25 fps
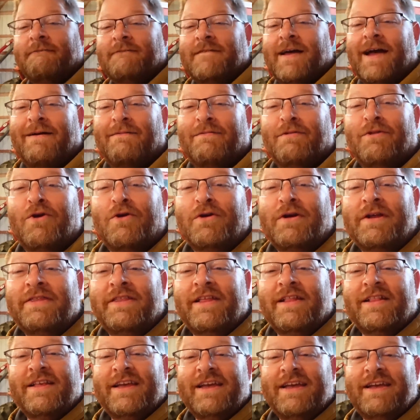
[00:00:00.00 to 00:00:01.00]
I'm learning
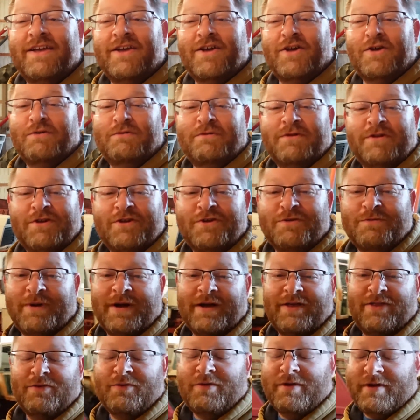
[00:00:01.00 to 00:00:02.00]
the lingo too,
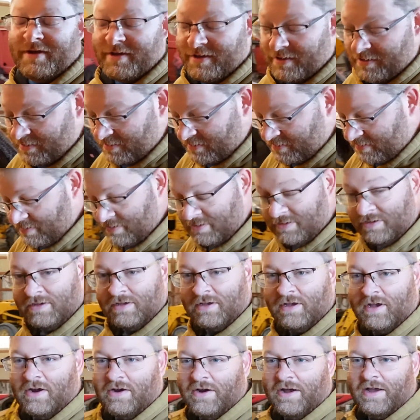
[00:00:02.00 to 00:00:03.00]
by the way.
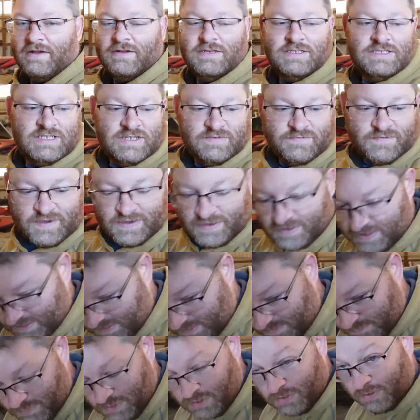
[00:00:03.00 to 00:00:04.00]
All right, let's see if I can get
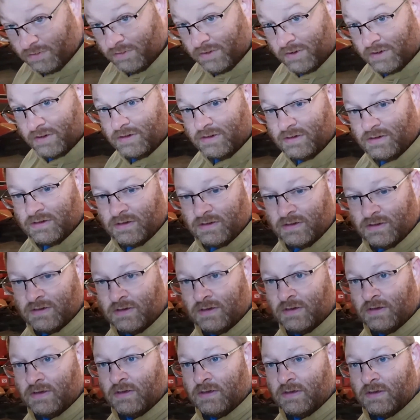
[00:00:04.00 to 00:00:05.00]
the mower running.
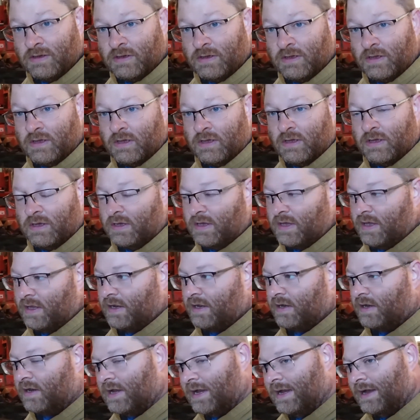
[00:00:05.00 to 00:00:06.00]
Get
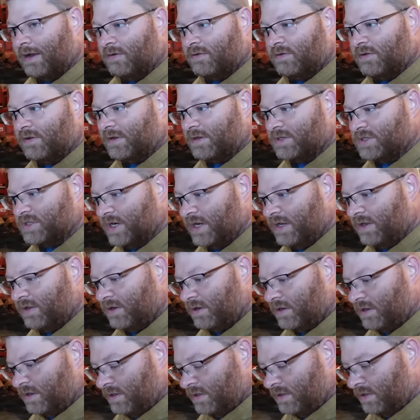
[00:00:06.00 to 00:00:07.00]
it out to the
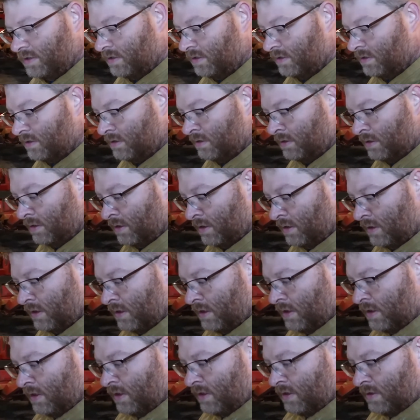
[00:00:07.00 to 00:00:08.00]
trailer.
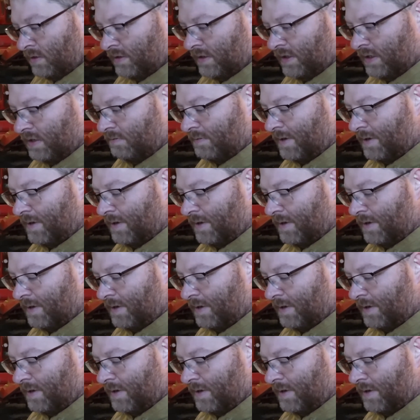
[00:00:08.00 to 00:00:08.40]
Then